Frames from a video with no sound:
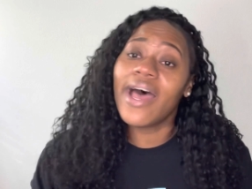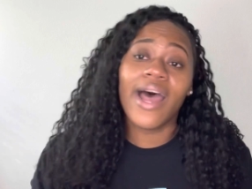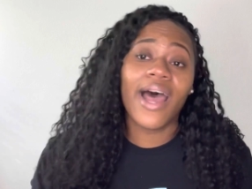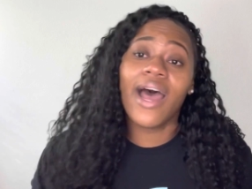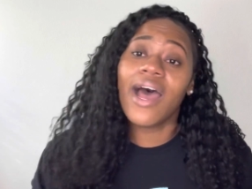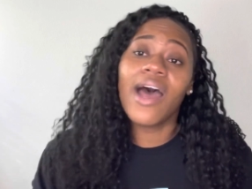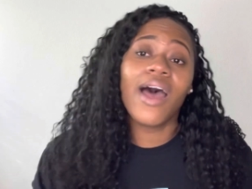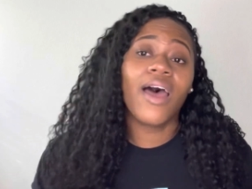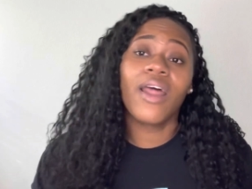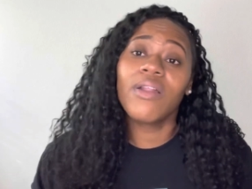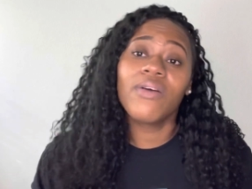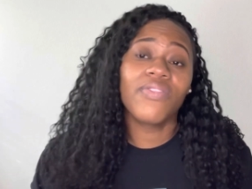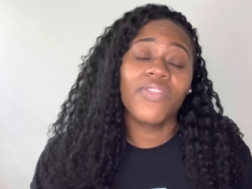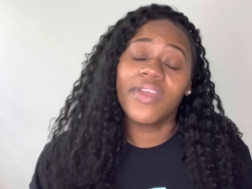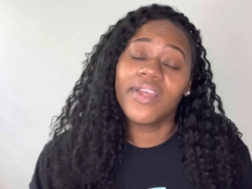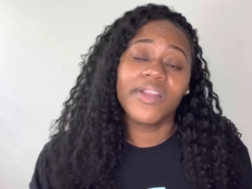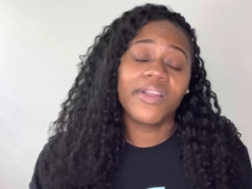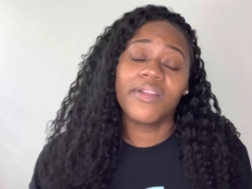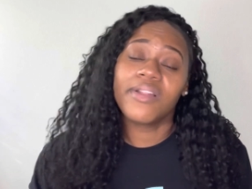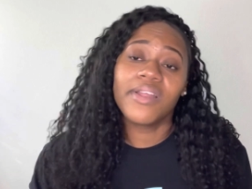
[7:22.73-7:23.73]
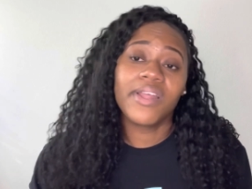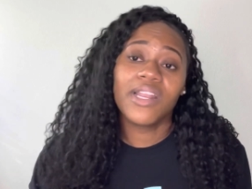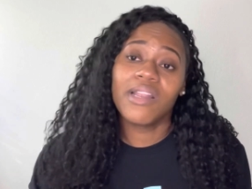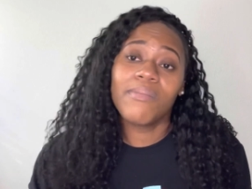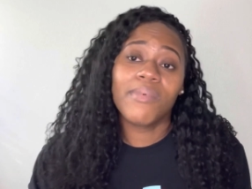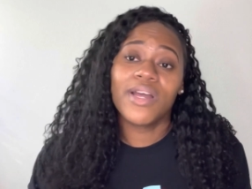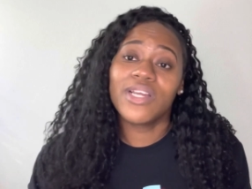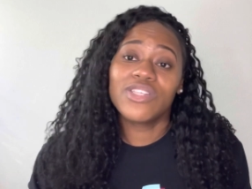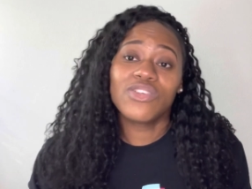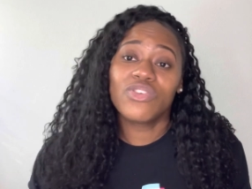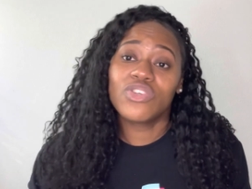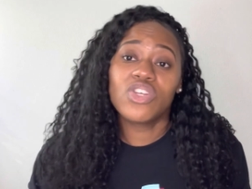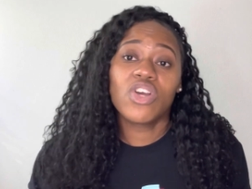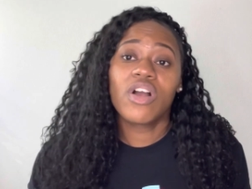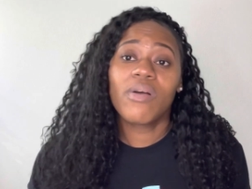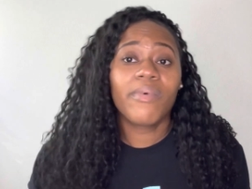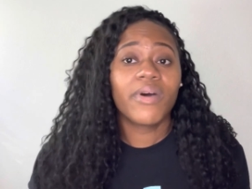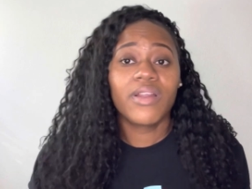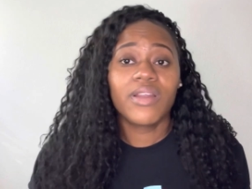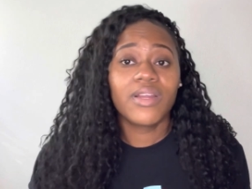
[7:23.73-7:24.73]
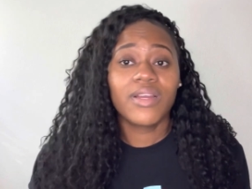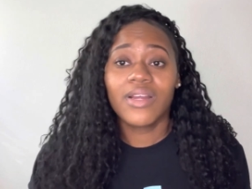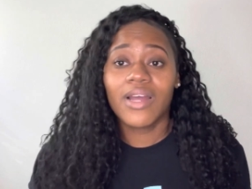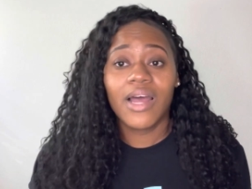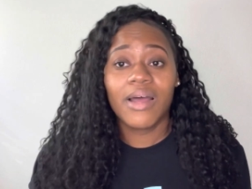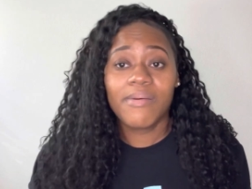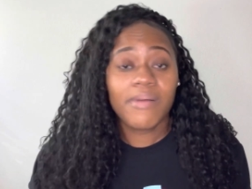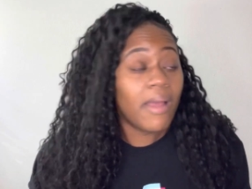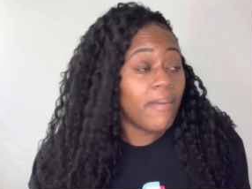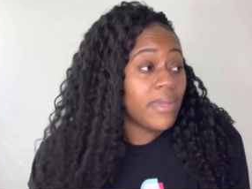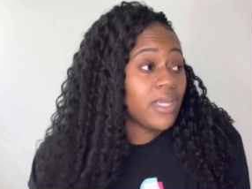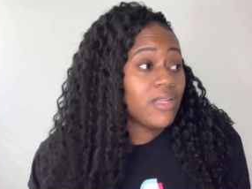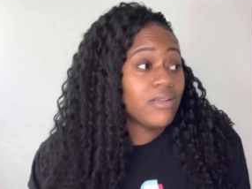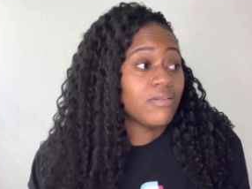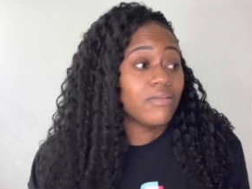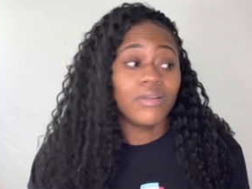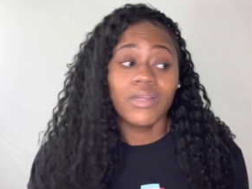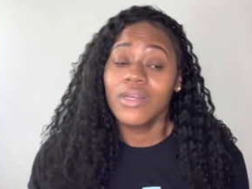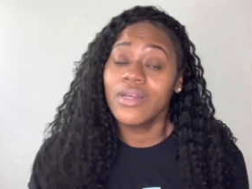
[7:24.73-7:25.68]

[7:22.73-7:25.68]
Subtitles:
I don't think anybody's going to talk about it. I mean,